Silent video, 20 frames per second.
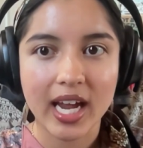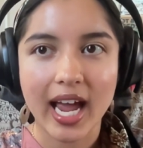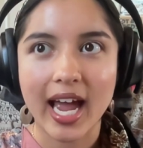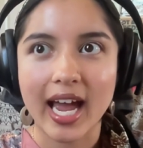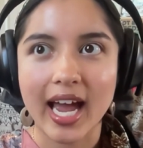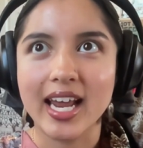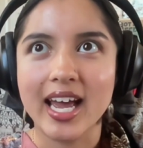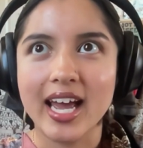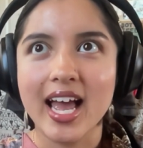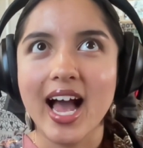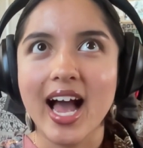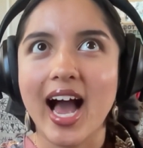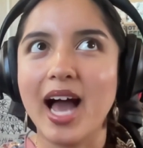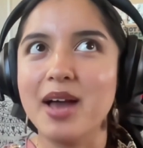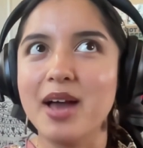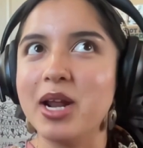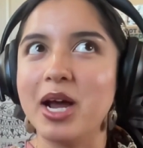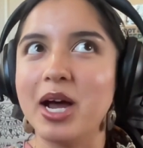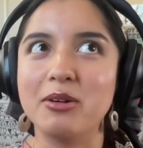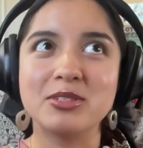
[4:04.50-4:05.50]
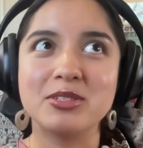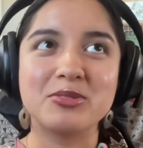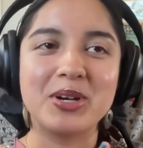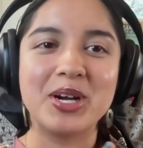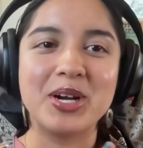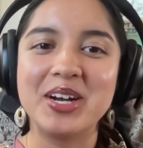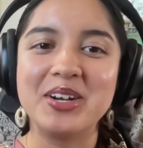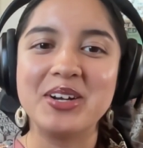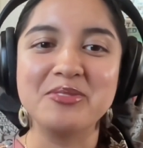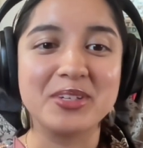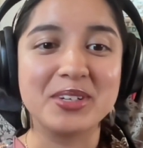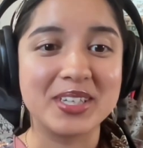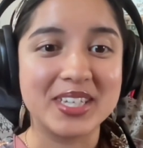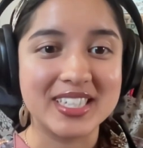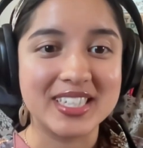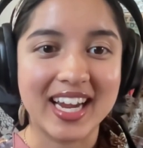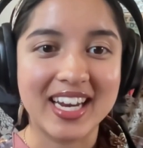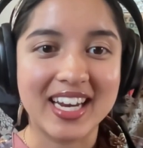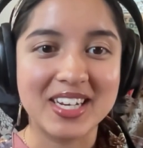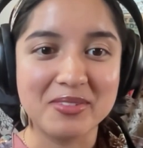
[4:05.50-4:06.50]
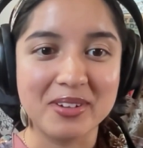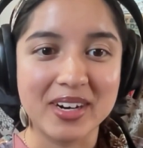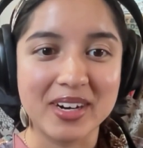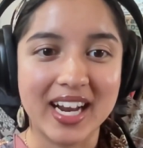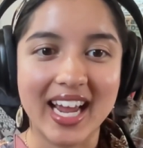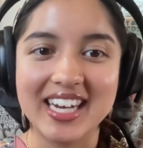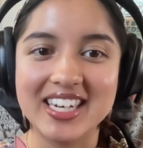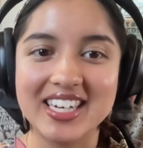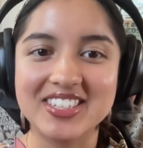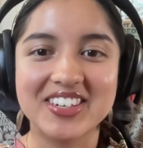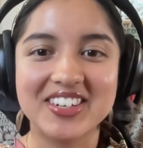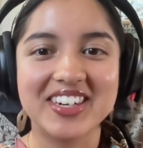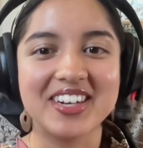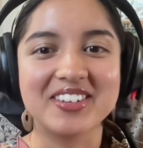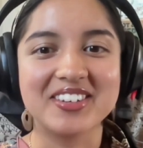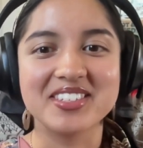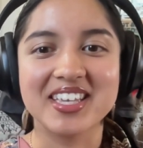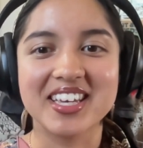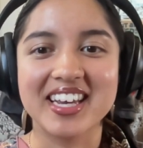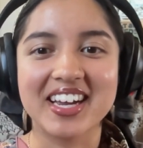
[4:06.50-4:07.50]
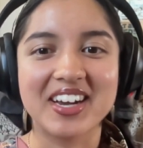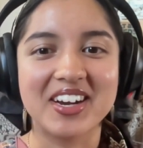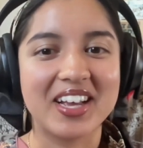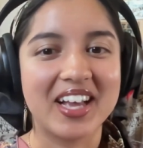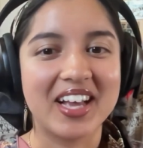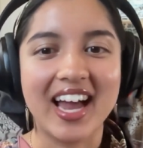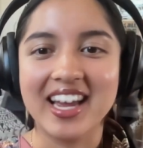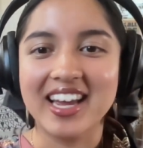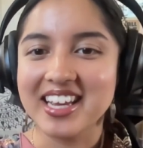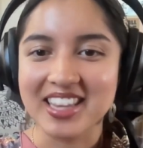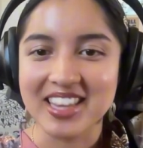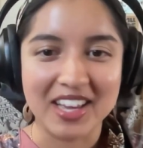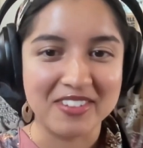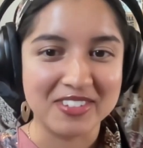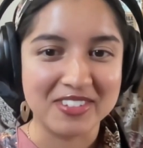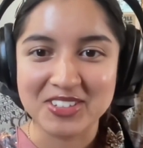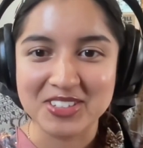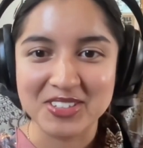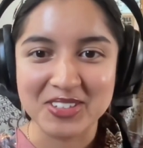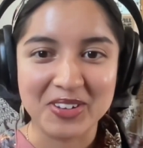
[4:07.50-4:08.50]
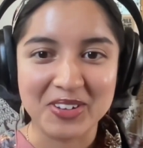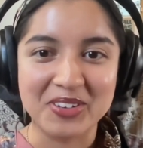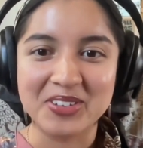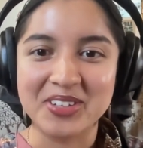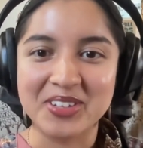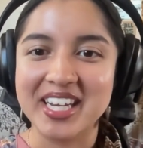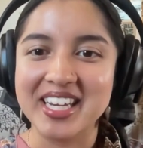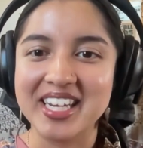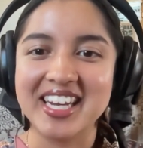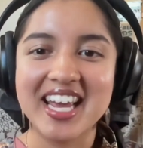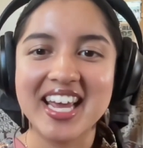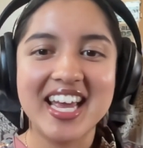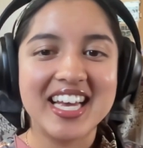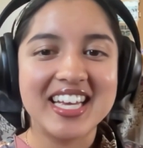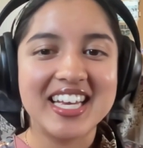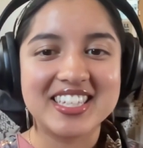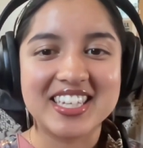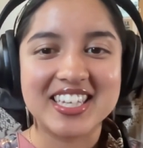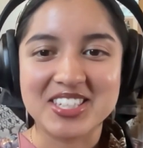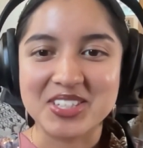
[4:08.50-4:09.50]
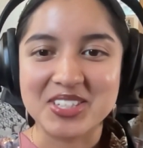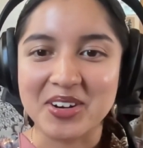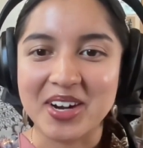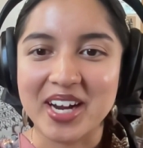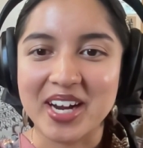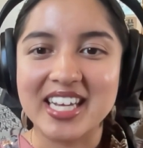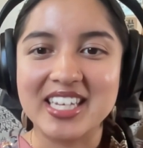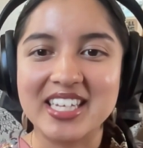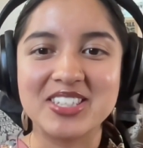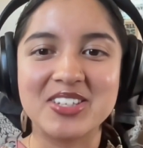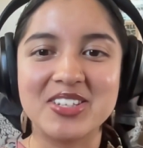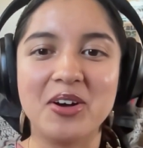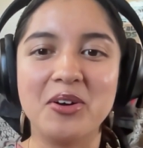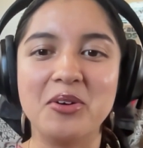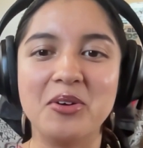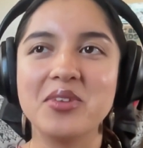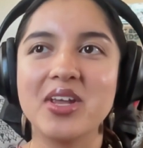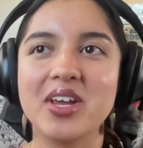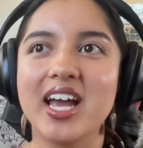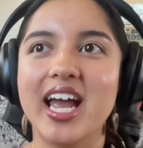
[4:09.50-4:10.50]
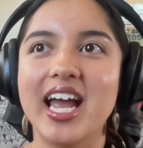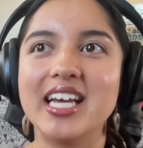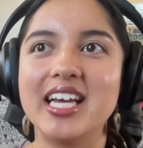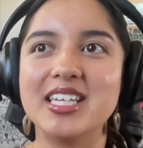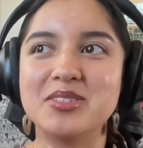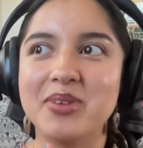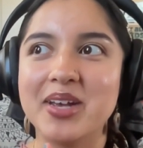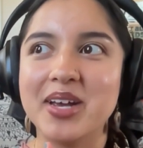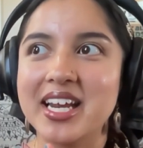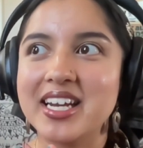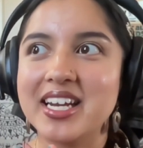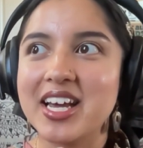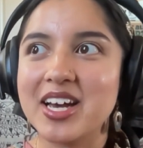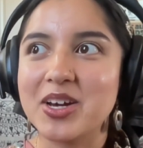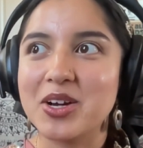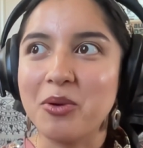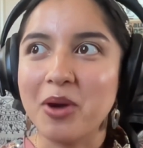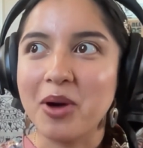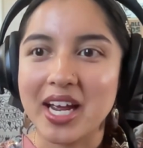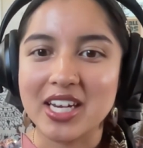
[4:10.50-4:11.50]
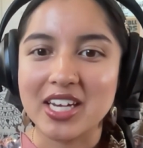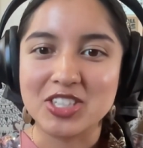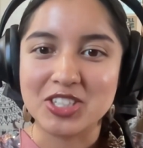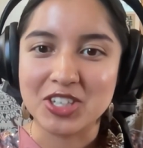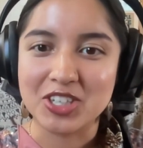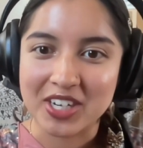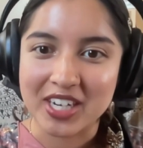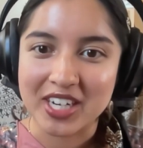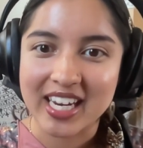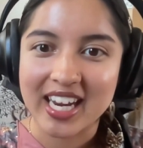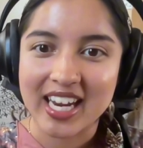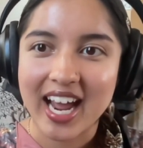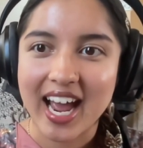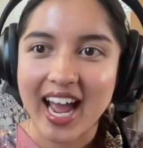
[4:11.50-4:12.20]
And I mean, I was really tiny when I entered. I was like at 11 years old in sixth grade. So it's been quite a journey.